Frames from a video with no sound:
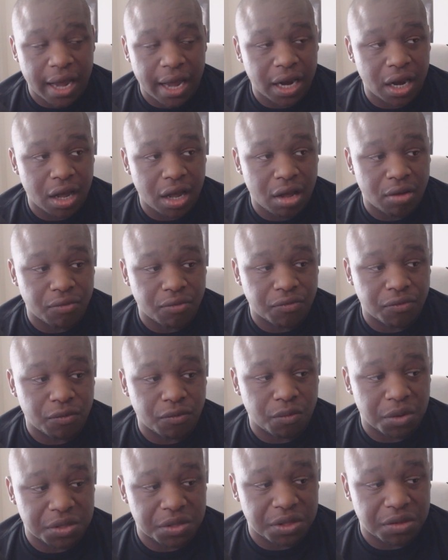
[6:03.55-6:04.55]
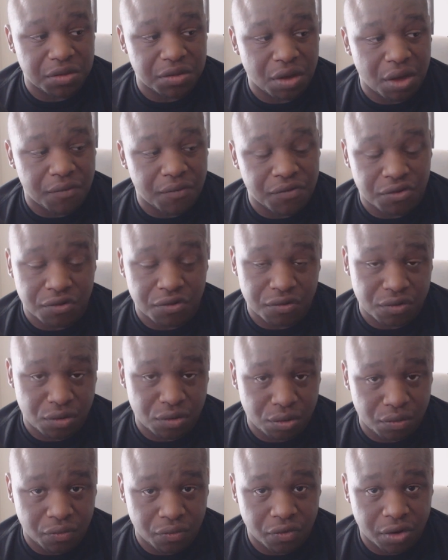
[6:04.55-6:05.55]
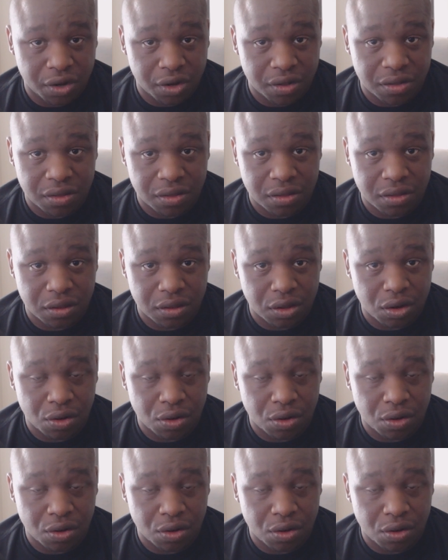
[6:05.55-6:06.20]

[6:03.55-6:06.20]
I love what these officers do for us.